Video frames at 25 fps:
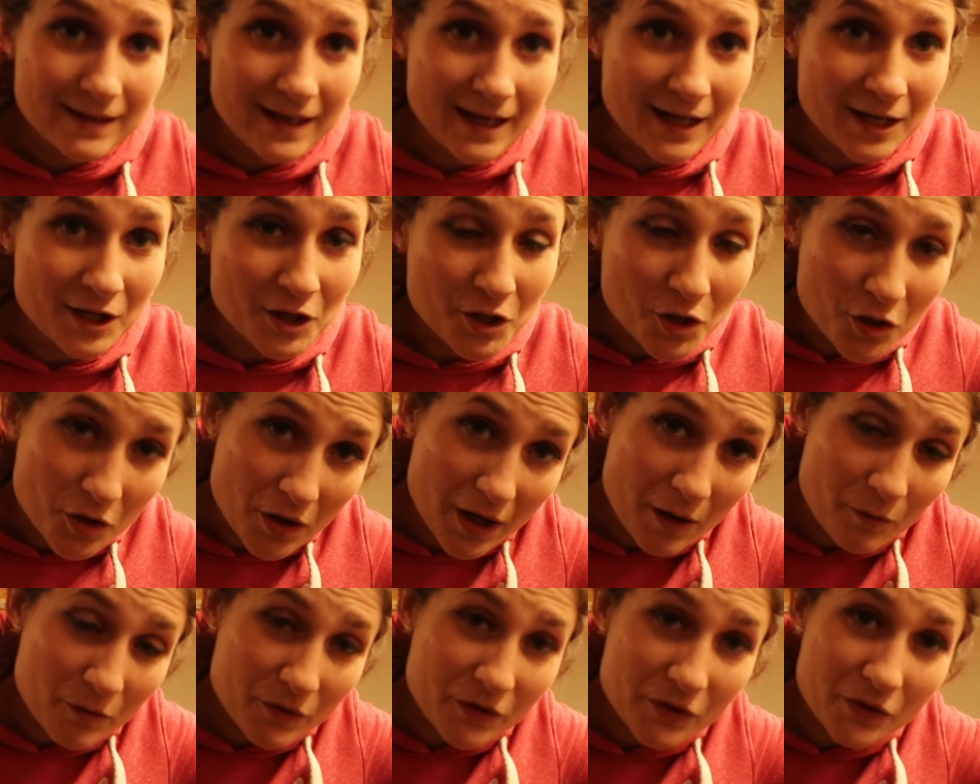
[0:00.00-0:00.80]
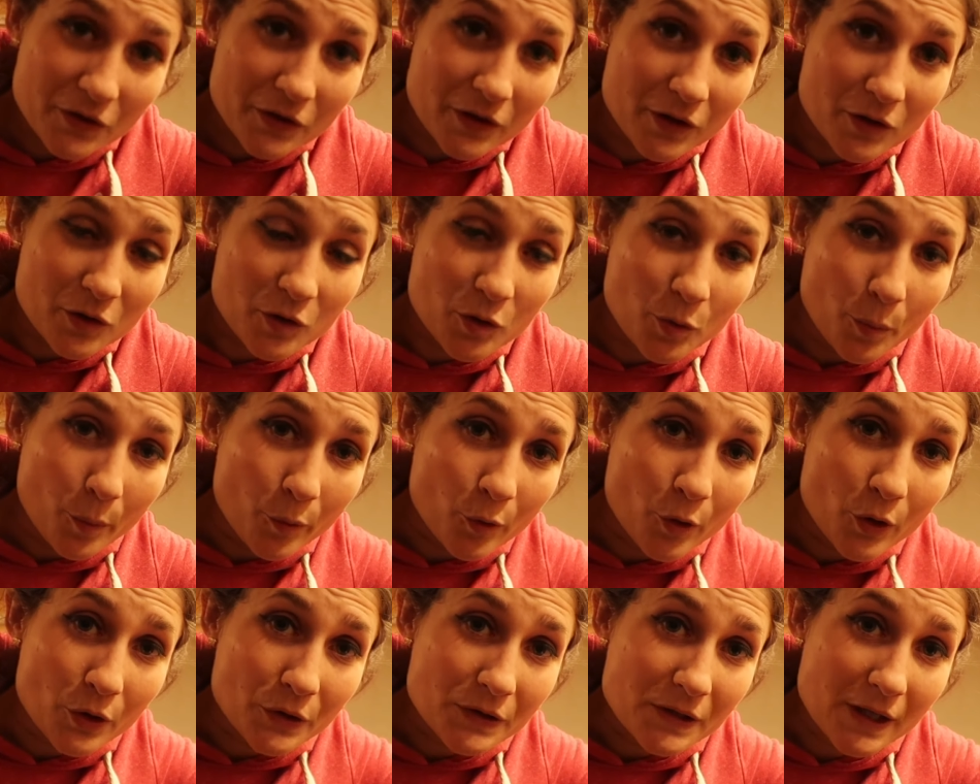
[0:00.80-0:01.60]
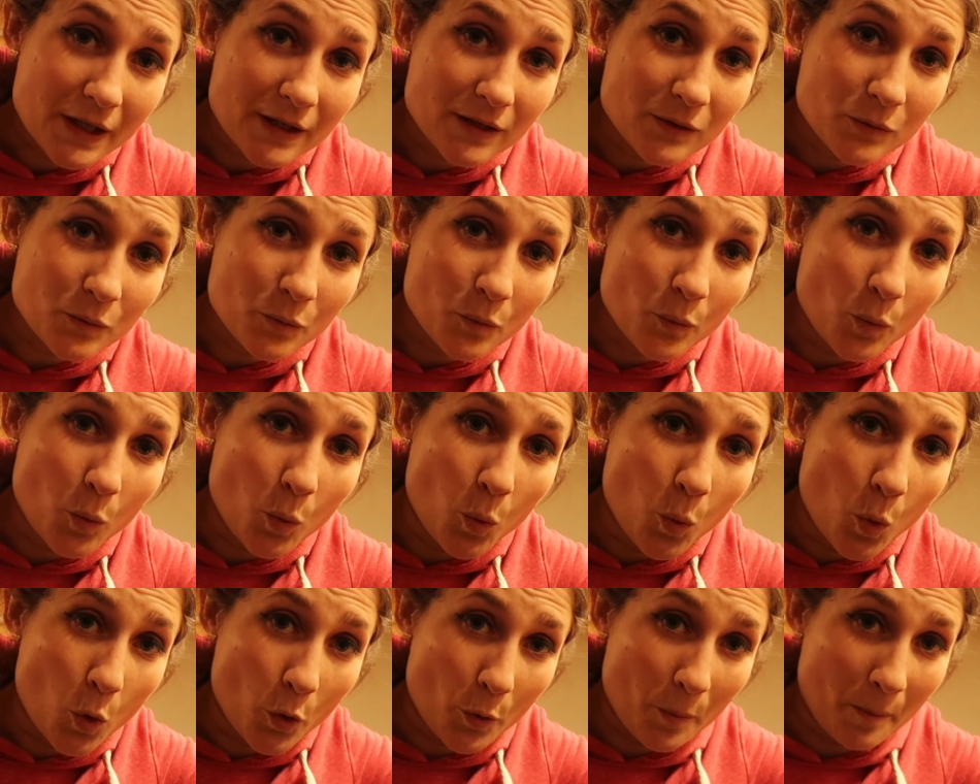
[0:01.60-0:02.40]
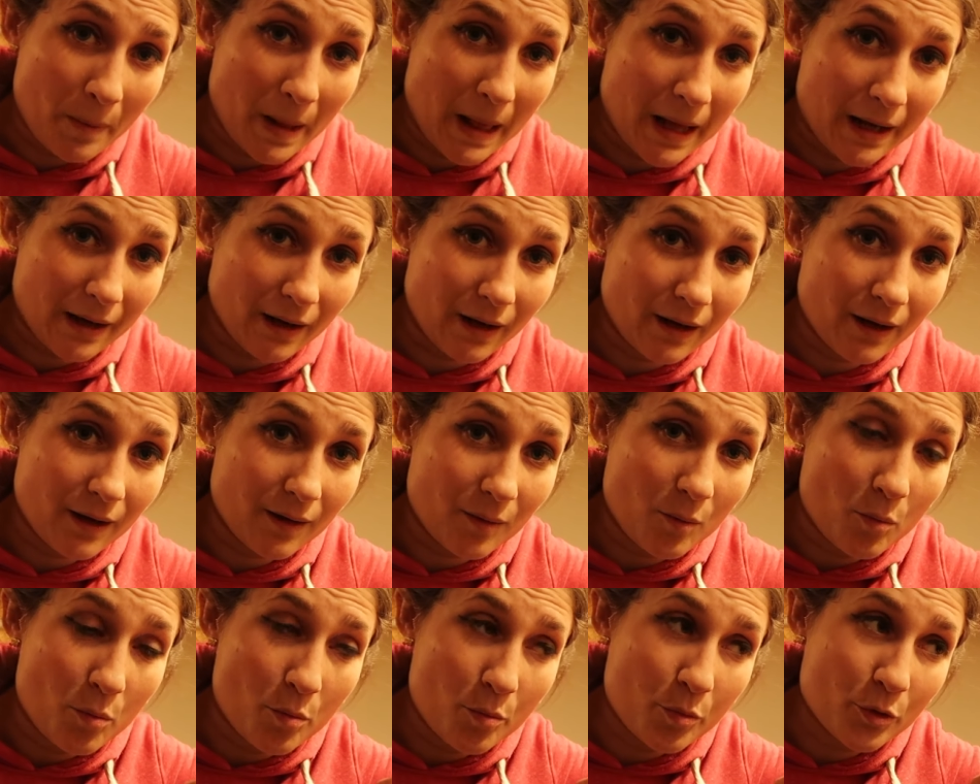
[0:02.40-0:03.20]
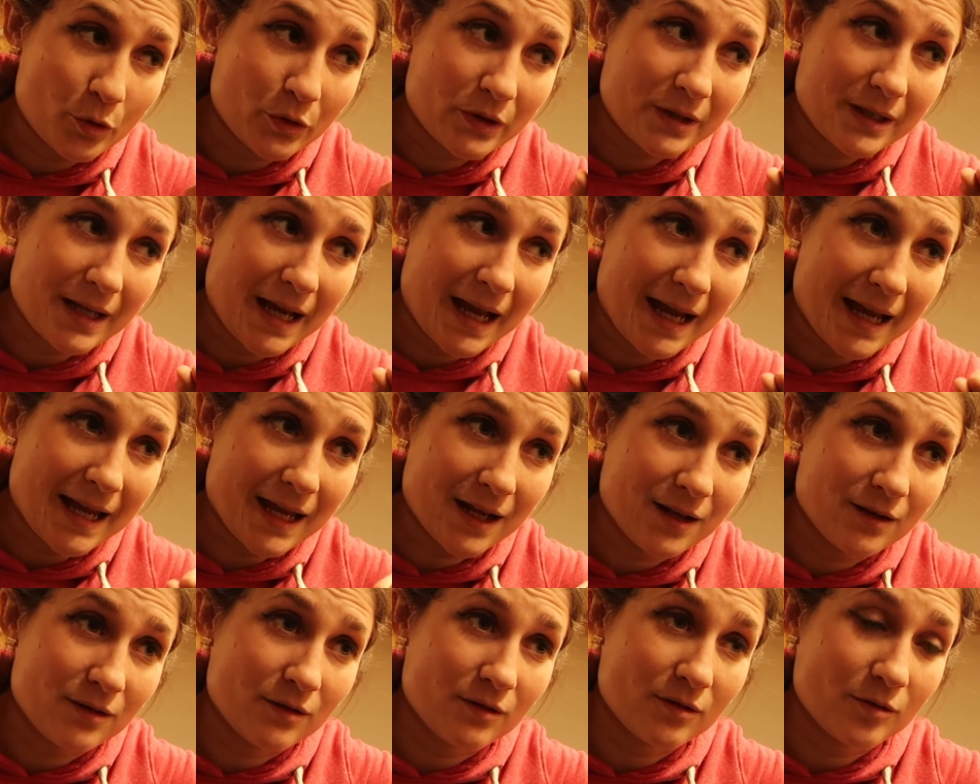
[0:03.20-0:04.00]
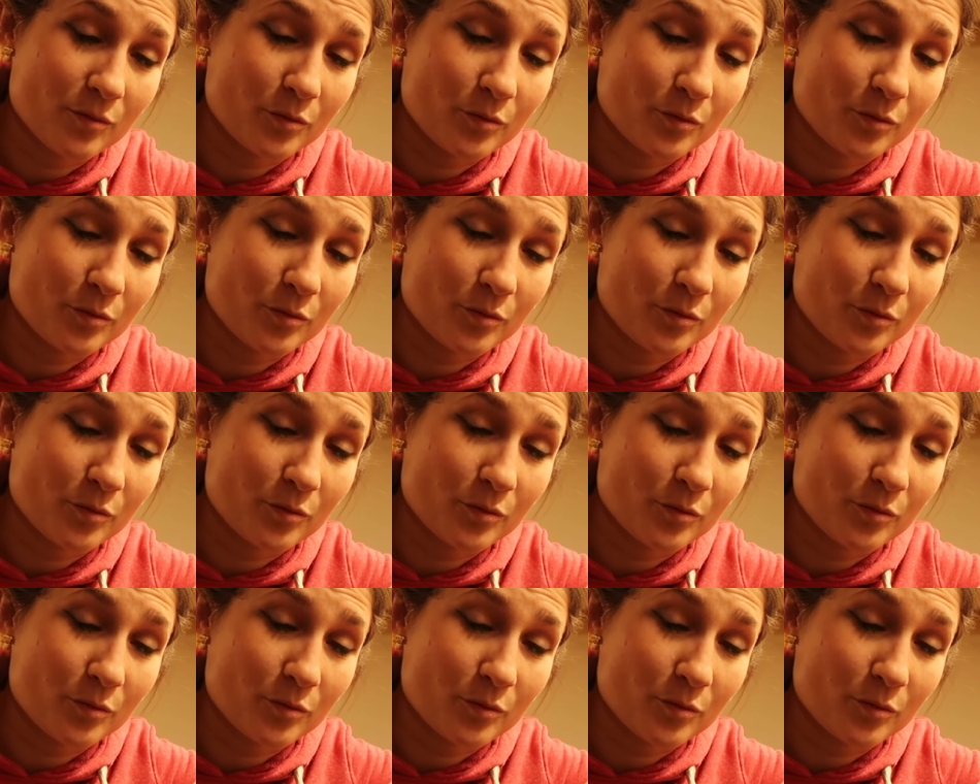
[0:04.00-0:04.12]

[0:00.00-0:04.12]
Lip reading: I knew I was only going to process one blank, but I ended